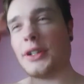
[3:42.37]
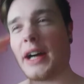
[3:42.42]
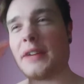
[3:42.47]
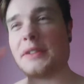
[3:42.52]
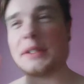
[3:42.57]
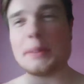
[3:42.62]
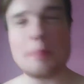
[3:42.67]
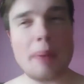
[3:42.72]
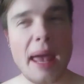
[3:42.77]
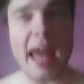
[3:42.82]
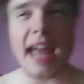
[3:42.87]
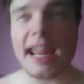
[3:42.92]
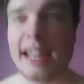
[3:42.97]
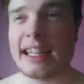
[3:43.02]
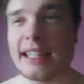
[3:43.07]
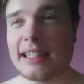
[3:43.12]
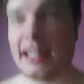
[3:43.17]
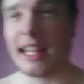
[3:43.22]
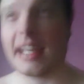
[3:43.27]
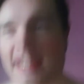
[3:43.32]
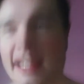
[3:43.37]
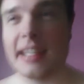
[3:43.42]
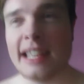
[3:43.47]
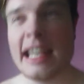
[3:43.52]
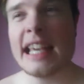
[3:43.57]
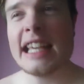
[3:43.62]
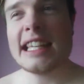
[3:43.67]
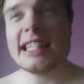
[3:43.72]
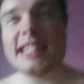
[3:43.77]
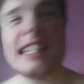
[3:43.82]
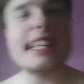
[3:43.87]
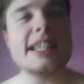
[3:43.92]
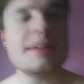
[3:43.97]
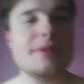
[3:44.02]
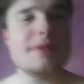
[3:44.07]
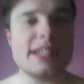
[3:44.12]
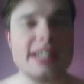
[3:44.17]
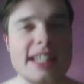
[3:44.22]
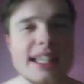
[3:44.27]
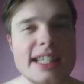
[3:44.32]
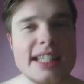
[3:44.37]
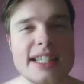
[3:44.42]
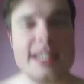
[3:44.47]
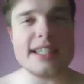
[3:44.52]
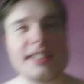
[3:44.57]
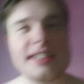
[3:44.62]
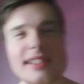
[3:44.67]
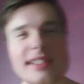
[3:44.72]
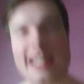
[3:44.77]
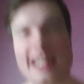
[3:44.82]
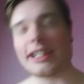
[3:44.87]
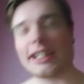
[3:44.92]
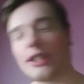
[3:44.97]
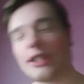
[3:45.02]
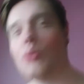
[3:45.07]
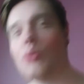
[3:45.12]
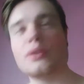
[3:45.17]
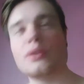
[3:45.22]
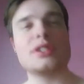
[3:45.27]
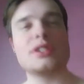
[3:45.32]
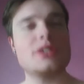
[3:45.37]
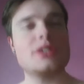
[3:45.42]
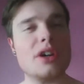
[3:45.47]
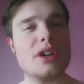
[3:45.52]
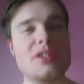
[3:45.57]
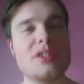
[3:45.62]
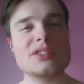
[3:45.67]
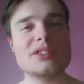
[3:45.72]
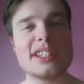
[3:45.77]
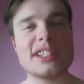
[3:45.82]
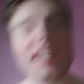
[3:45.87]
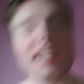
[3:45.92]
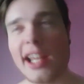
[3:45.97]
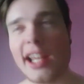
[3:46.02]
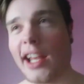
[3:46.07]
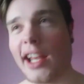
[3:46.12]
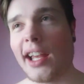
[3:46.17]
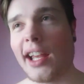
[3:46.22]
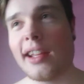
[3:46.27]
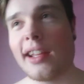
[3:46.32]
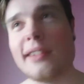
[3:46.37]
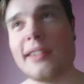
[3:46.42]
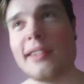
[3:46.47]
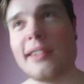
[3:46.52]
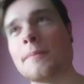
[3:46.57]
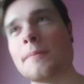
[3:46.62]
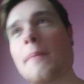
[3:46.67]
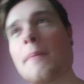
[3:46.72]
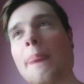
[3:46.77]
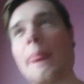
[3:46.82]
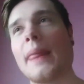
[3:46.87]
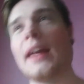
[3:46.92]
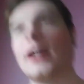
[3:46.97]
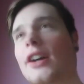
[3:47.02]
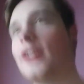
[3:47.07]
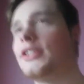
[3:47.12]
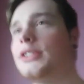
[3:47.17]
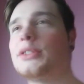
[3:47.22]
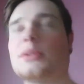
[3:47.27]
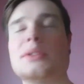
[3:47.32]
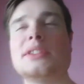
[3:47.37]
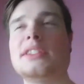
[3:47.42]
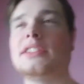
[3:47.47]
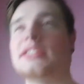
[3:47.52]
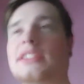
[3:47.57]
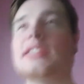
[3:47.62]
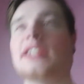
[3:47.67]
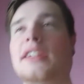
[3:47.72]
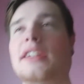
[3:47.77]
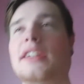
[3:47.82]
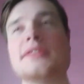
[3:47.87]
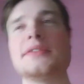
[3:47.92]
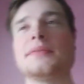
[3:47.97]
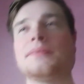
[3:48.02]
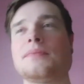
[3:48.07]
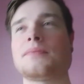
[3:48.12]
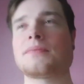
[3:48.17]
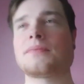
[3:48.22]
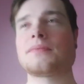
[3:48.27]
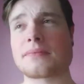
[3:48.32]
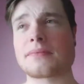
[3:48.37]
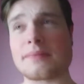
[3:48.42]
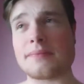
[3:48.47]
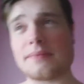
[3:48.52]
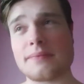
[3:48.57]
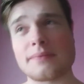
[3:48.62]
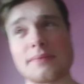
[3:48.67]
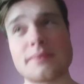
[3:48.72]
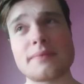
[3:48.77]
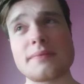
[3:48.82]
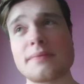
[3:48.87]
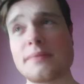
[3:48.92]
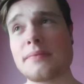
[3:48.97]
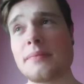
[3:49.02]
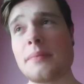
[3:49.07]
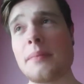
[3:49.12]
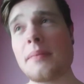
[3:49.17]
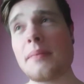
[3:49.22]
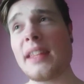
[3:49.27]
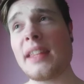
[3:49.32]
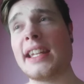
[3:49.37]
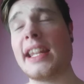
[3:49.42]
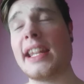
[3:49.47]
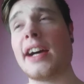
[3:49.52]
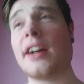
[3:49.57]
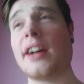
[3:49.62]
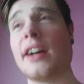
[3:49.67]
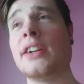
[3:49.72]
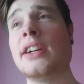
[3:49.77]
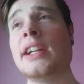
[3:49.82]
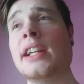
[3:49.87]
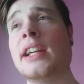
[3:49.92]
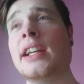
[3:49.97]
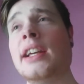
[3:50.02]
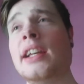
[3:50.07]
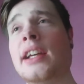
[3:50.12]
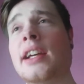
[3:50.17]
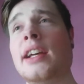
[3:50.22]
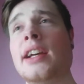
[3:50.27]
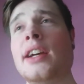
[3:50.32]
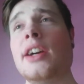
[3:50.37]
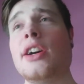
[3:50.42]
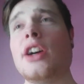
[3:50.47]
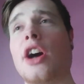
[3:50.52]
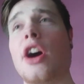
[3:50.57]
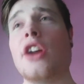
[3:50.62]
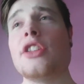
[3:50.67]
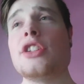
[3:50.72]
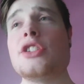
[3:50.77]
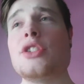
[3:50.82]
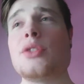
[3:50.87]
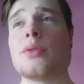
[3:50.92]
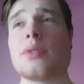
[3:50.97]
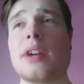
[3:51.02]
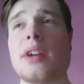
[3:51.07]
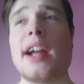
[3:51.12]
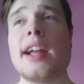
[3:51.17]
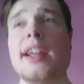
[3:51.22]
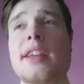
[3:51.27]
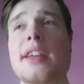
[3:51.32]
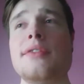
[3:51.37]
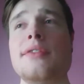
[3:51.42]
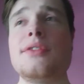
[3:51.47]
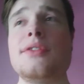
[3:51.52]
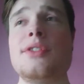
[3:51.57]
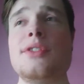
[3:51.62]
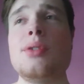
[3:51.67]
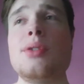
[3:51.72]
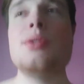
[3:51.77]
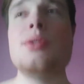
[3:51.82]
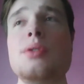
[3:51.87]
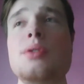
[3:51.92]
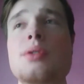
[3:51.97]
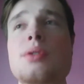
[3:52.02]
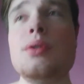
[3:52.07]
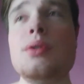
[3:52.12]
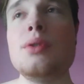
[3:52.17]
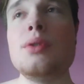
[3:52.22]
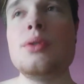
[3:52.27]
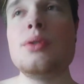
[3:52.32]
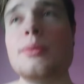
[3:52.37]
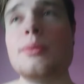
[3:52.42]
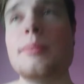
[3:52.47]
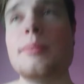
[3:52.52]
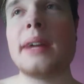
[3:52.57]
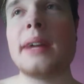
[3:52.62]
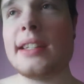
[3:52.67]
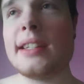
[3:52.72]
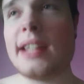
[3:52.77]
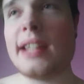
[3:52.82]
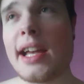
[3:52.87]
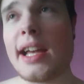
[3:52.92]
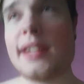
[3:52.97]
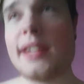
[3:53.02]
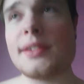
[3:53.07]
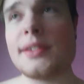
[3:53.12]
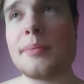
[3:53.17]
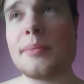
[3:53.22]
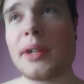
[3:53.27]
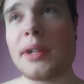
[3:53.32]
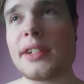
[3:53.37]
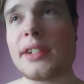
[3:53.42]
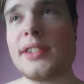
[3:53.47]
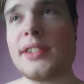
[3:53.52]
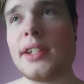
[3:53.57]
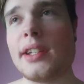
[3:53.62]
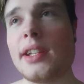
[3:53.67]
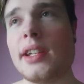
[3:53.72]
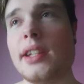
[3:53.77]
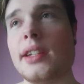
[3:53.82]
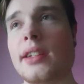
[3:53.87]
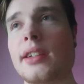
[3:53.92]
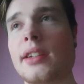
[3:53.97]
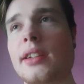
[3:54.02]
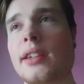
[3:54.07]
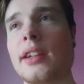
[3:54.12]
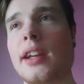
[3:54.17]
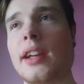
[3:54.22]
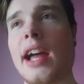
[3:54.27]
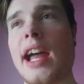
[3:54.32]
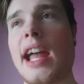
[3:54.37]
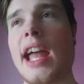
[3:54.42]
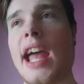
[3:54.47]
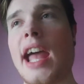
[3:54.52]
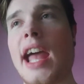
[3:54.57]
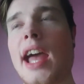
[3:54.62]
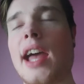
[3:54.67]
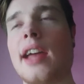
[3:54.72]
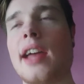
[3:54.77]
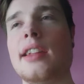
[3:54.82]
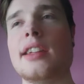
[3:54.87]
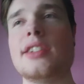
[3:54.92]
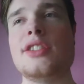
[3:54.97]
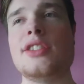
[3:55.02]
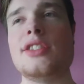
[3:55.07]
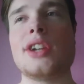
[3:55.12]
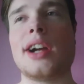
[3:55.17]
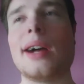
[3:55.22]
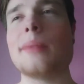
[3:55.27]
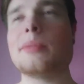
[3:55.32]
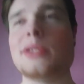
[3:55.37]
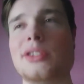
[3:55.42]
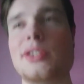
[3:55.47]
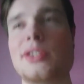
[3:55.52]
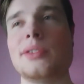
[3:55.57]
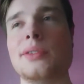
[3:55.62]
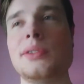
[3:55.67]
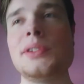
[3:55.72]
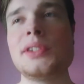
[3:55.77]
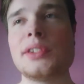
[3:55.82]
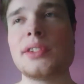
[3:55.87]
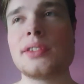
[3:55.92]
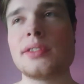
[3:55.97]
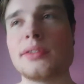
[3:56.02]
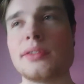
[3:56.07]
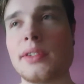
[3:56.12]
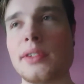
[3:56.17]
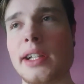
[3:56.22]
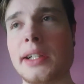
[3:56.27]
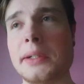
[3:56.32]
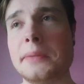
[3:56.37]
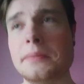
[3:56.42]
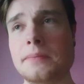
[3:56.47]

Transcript: I was packing, like, DVDs and, like, cool stones I had and all sorts of stuff. Now, on the drive to my dad's in Park City, I had a Jamba Juice, right?